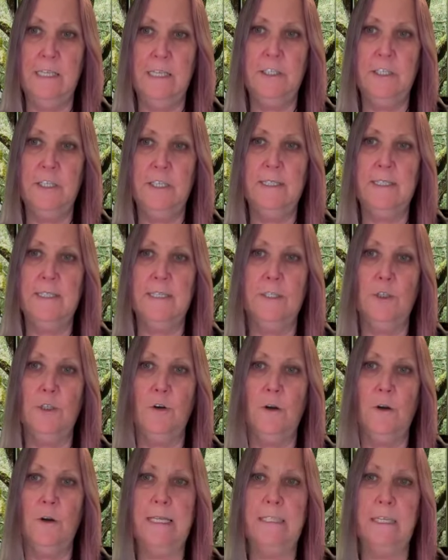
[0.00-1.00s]
She is a
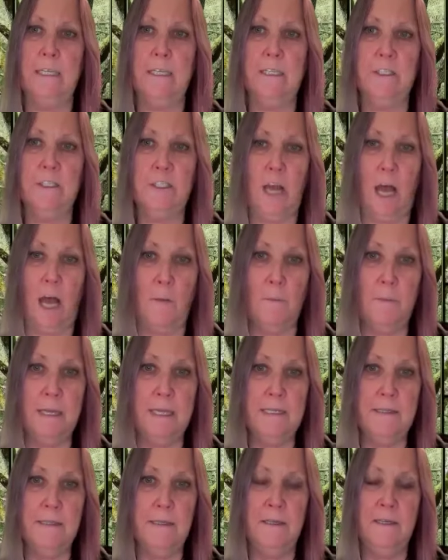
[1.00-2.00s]
trained
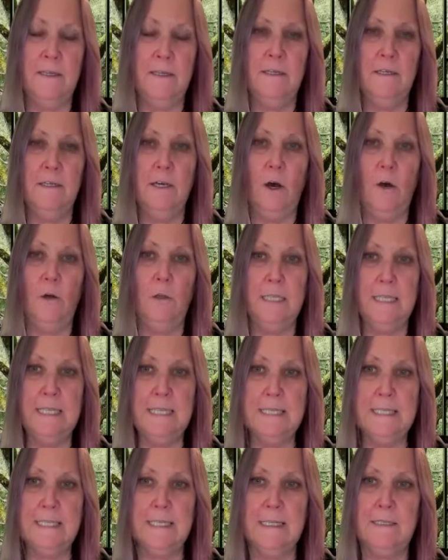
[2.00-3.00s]
shaman,
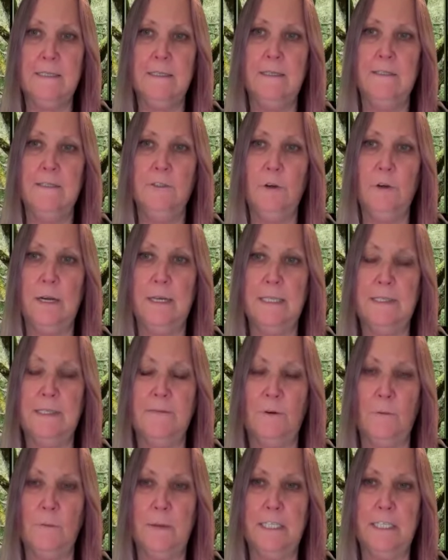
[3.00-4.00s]
holistic
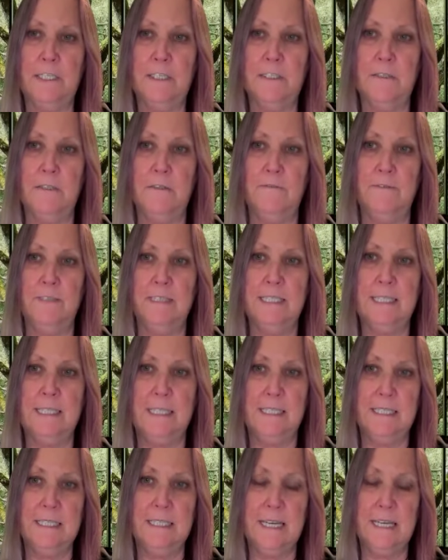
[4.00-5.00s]
transformational
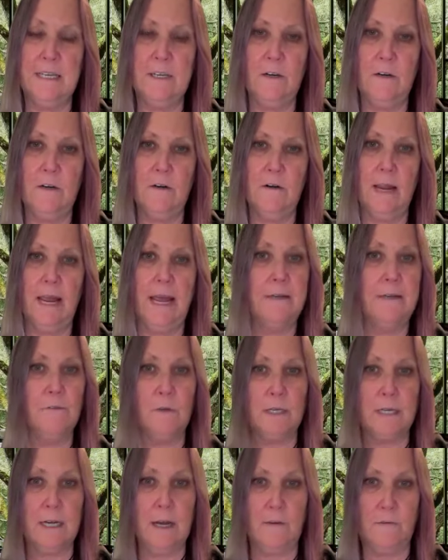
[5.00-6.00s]
facilitator, and
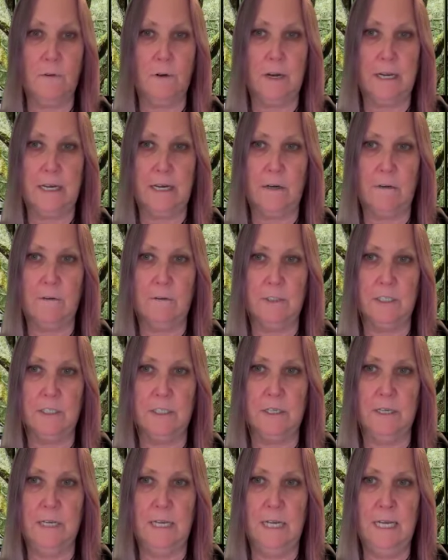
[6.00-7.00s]
recovery
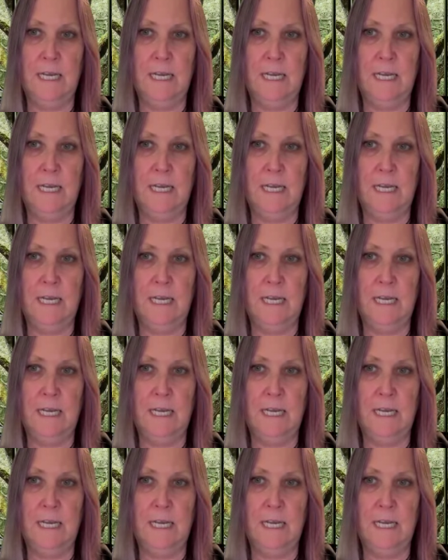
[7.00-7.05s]
coach.